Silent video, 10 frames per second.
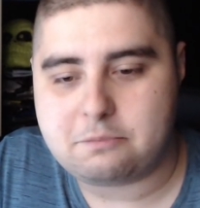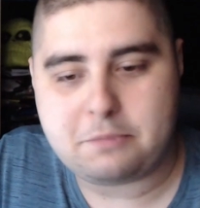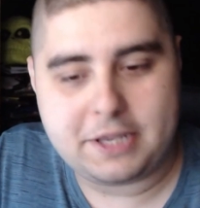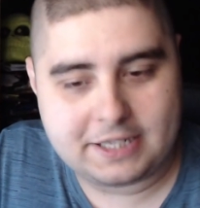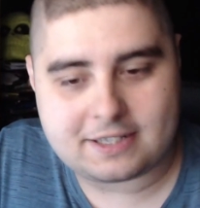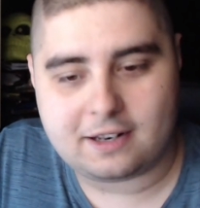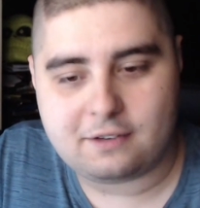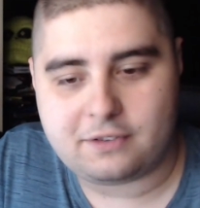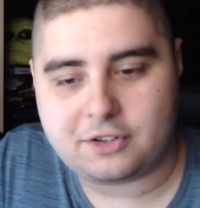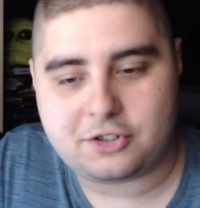Being
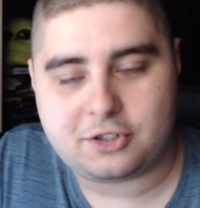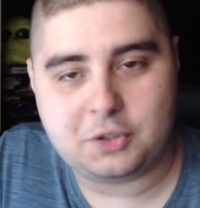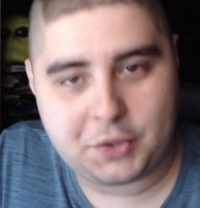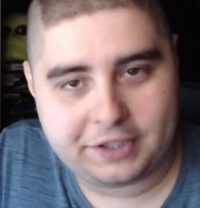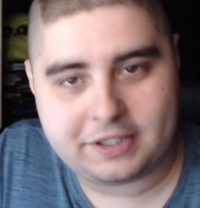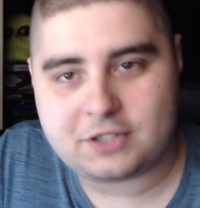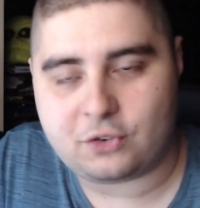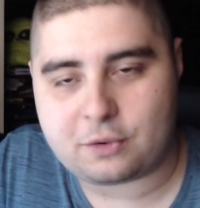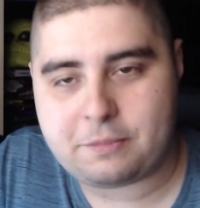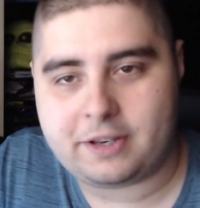selfish, doing this
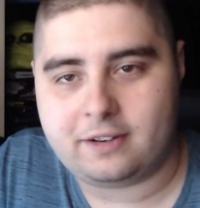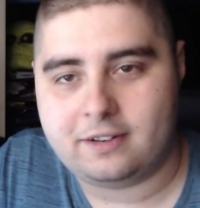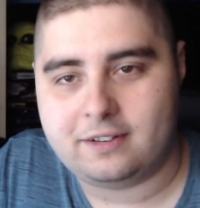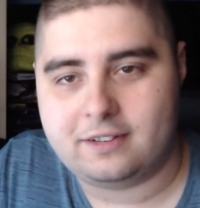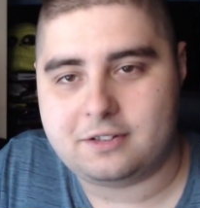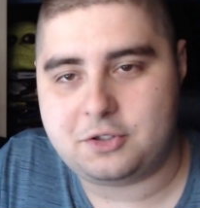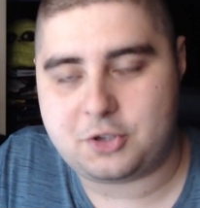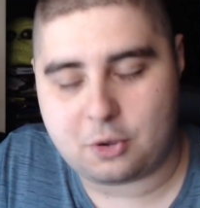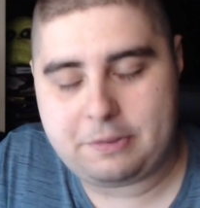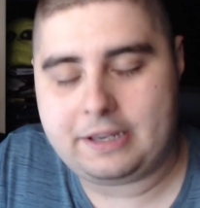for me.
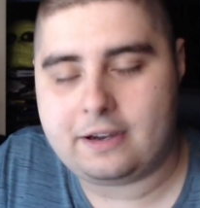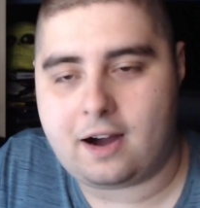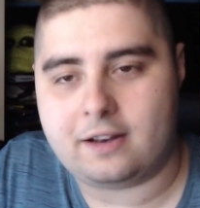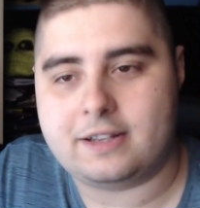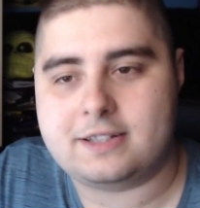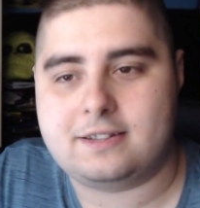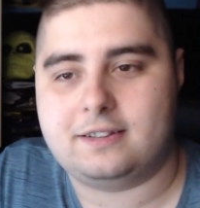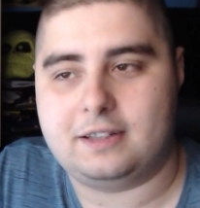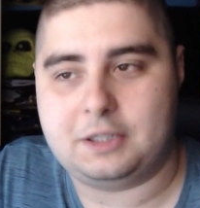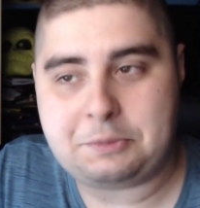Joe being
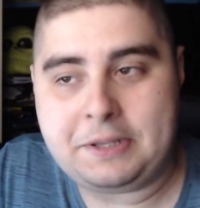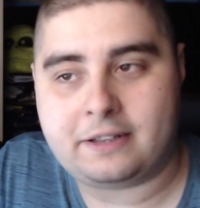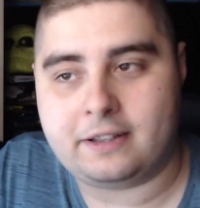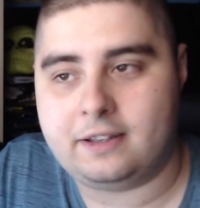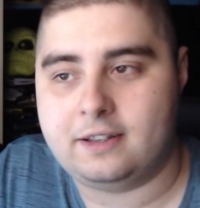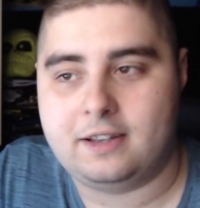honest, admitting